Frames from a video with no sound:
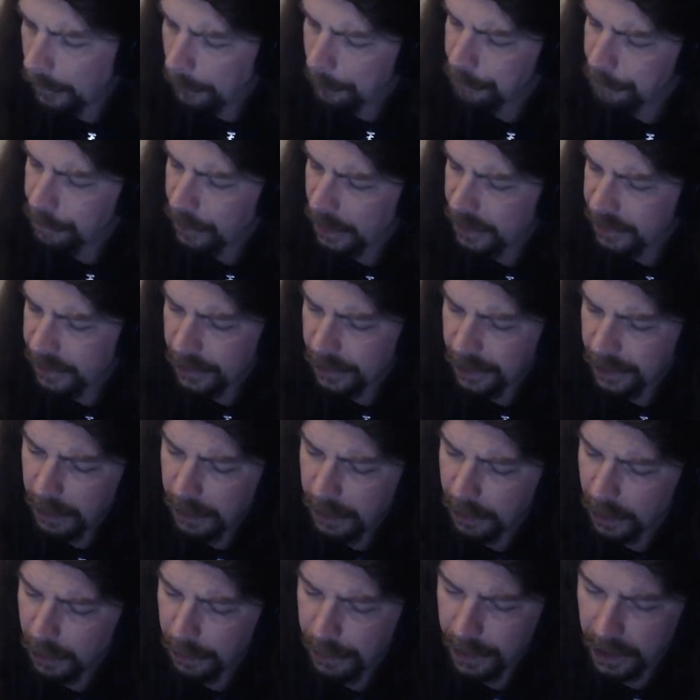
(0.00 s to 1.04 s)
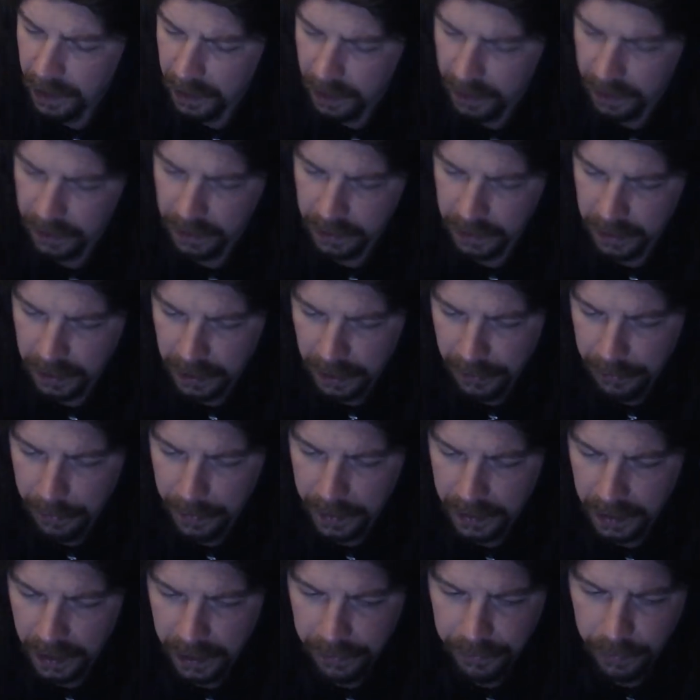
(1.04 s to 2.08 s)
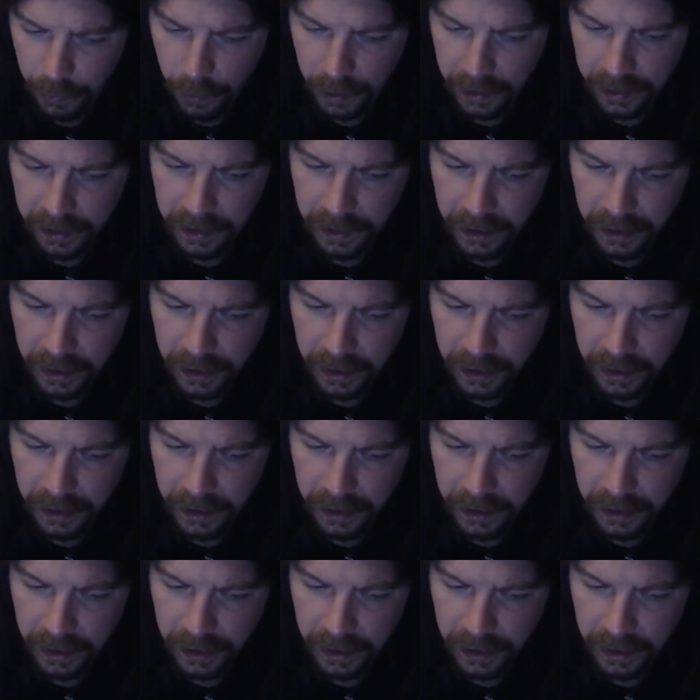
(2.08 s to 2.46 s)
I still keep hoping that like the love of my life walks